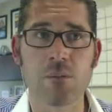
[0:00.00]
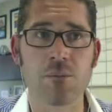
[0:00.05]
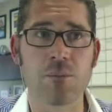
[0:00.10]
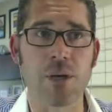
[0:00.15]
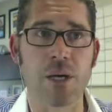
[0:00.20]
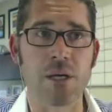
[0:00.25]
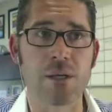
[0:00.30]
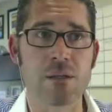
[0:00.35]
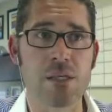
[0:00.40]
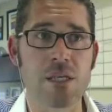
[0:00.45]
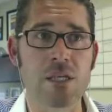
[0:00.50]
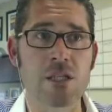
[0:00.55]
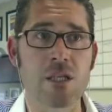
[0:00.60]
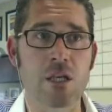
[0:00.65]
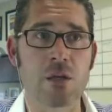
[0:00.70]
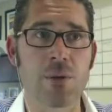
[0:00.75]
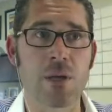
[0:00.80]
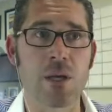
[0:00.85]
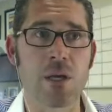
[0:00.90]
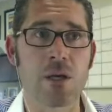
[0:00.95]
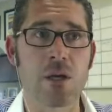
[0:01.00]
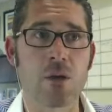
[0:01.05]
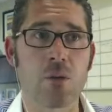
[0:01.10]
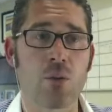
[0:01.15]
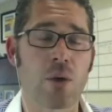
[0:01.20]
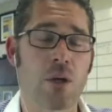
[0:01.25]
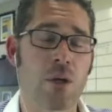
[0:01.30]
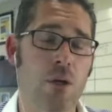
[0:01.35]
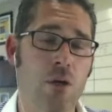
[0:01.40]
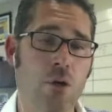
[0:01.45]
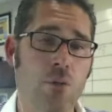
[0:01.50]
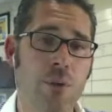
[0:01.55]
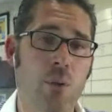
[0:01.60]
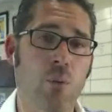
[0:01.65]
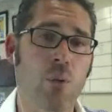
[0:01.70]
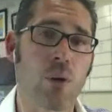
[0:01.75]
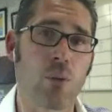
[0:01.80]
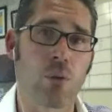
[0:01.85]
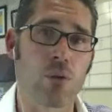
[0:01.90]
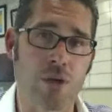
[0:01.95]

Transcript: But it's going to be, it'll, yeah, it'll be well with